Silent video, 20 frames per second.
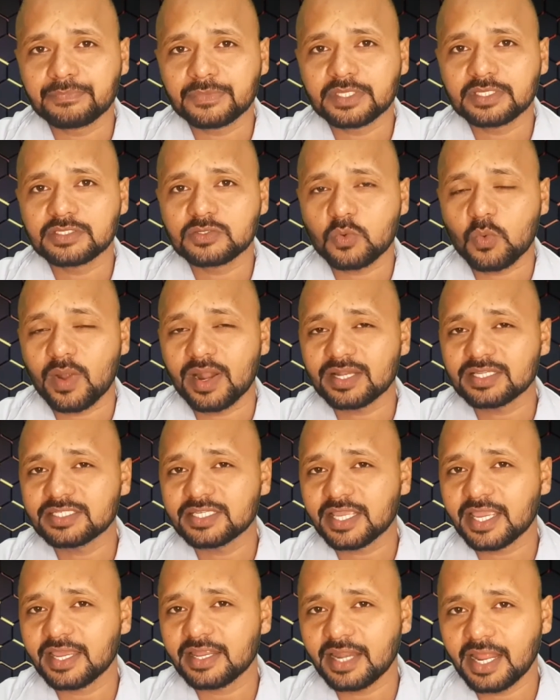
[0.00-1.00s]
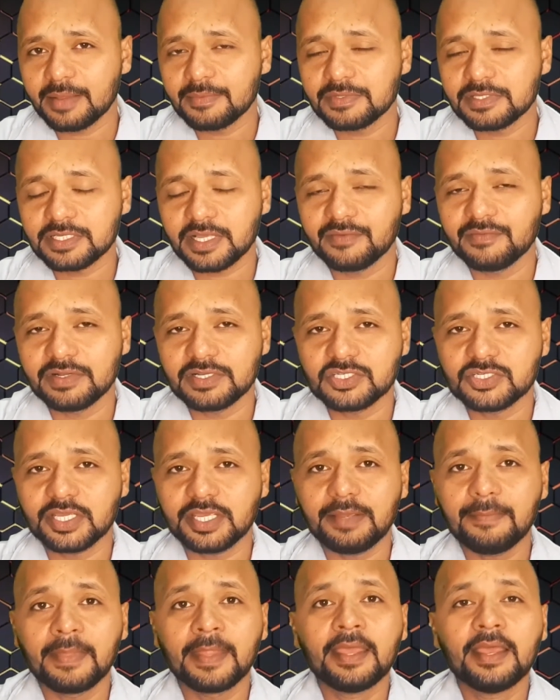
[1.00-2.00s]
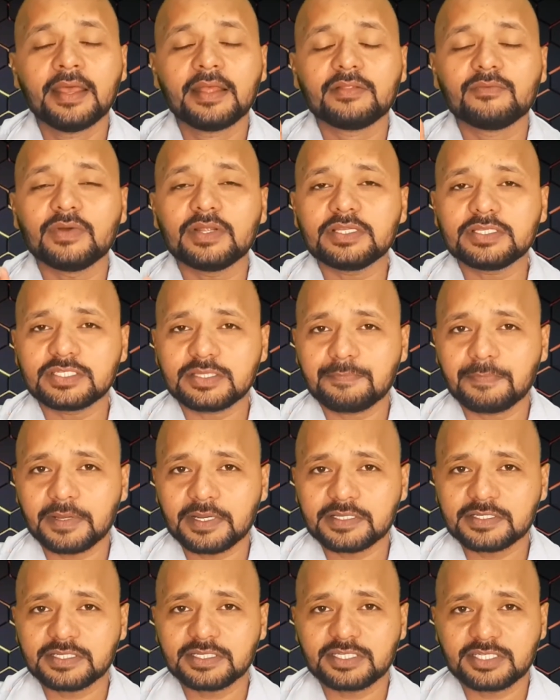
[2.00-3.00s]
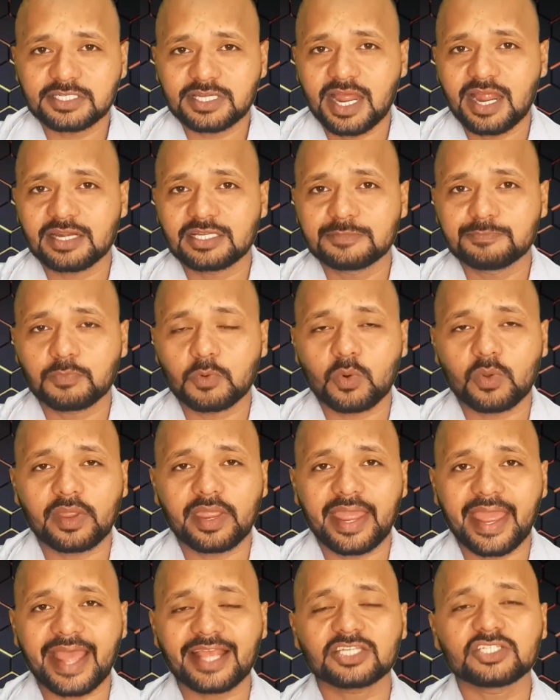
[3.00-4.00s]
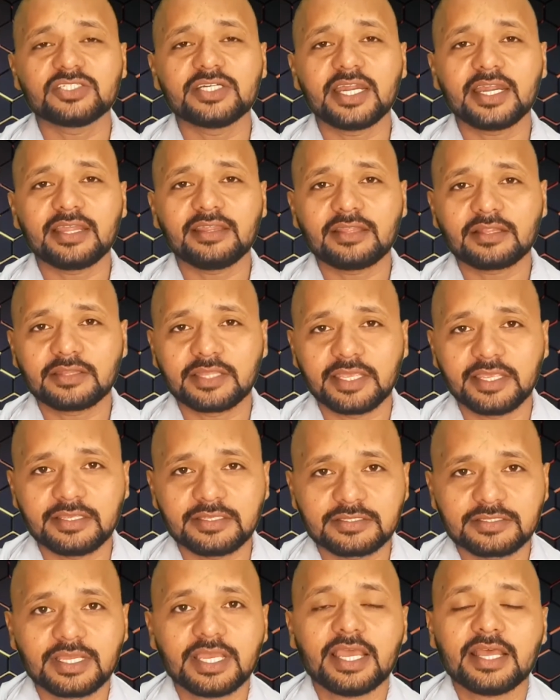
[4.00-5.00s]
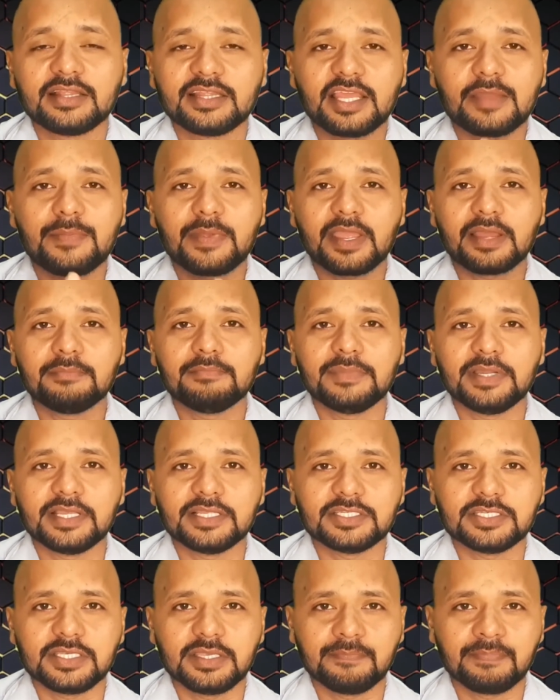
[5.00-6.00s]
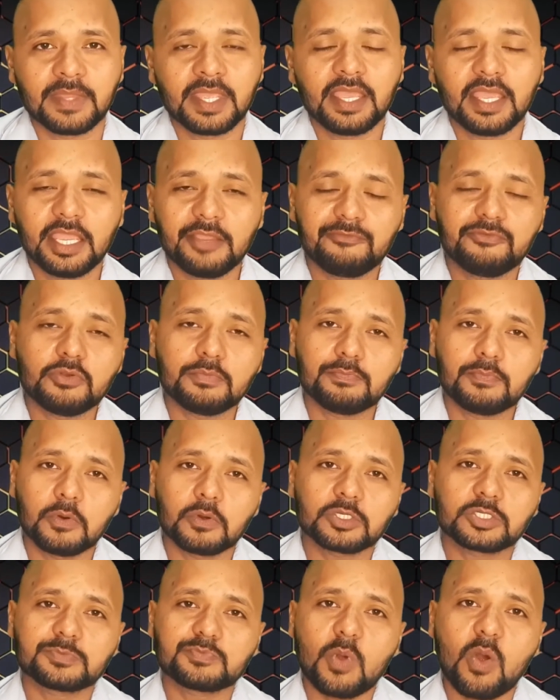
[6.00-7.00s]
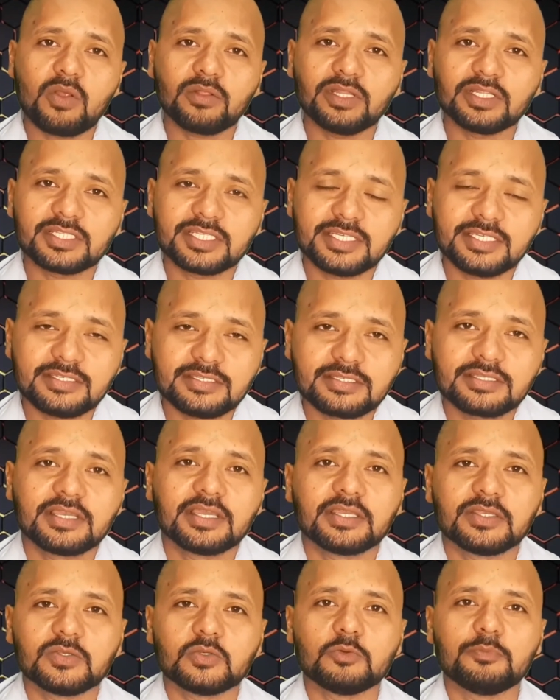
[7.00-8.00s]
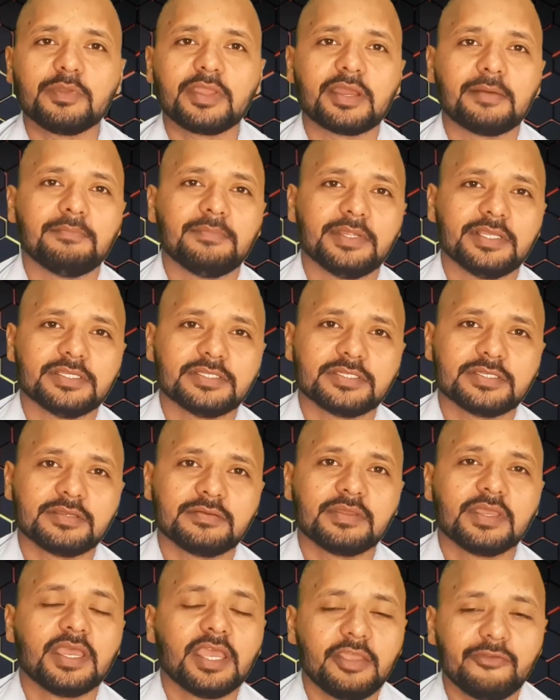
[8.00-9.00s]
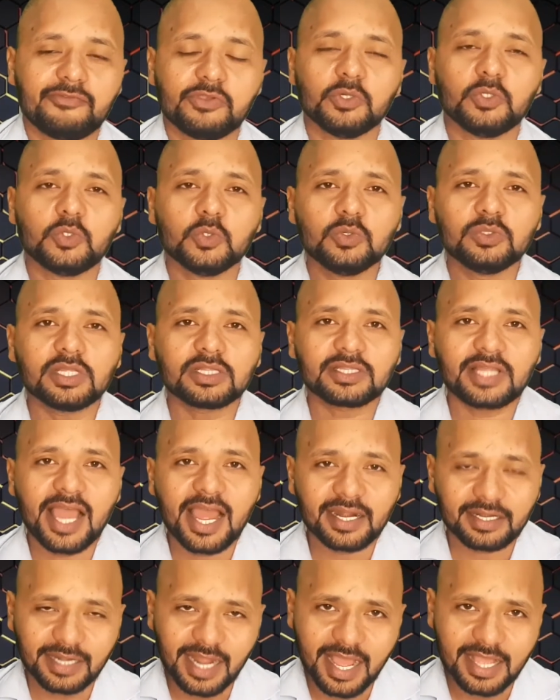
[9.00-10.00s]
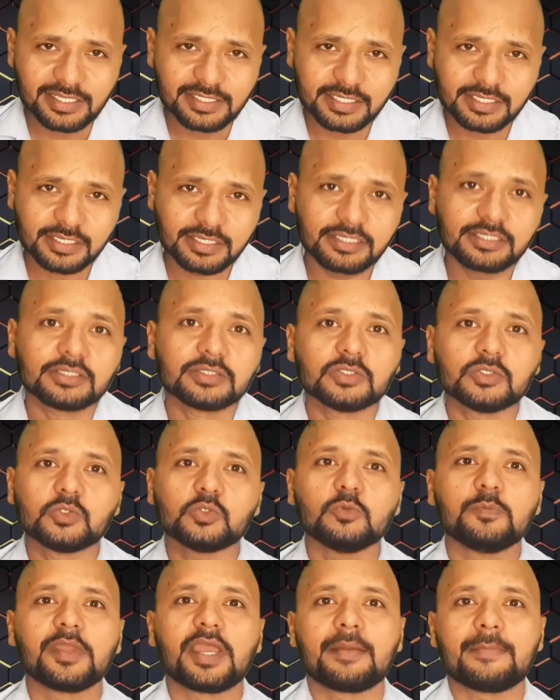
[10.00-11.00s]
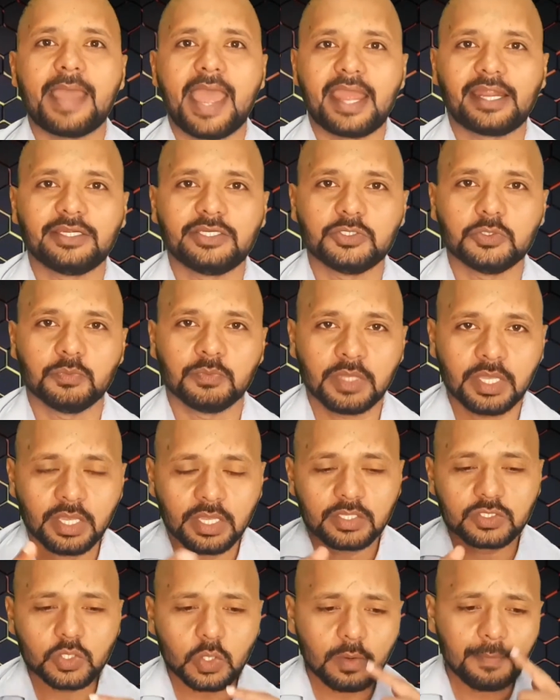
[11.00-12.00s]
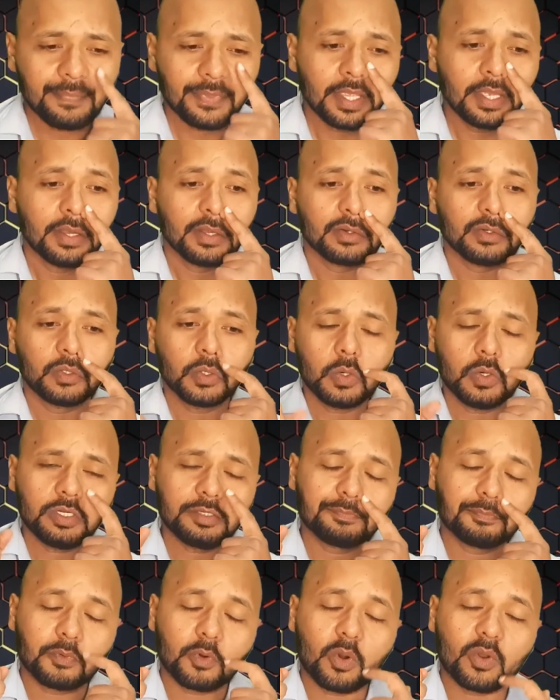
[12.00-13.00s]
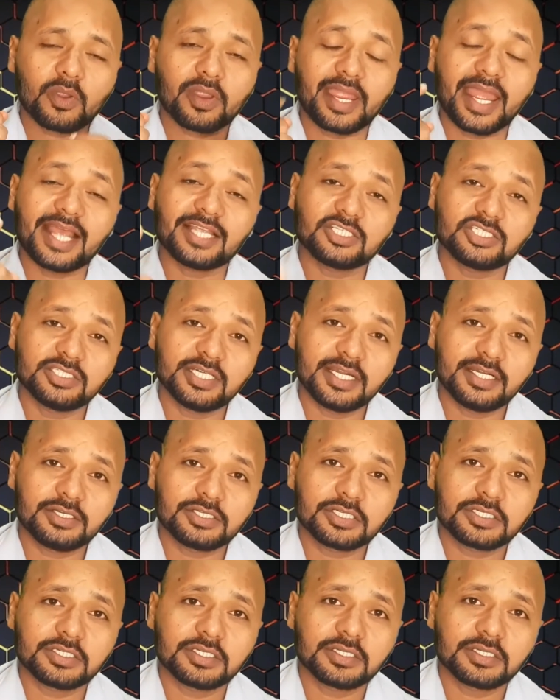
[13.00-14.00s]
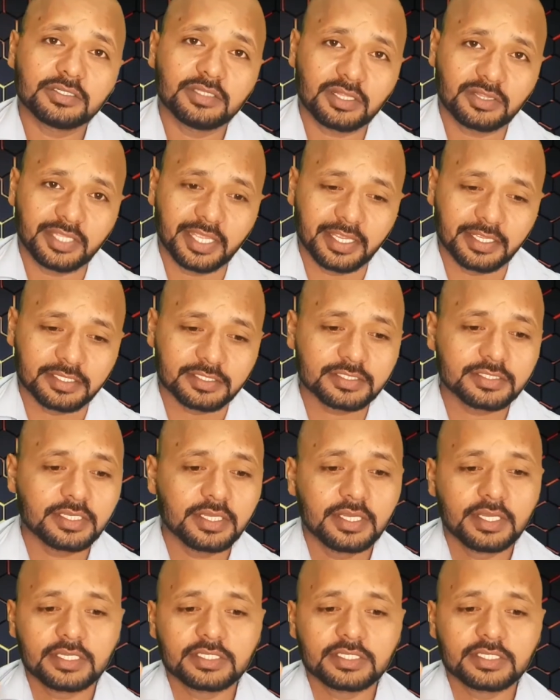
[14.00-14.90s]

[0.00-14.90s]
So once again, I will say, once the person starts procrastinating the things, they become lazy. If you postpone the things, you become lazy. If you do the task, you become active. So don't procrastinate the things.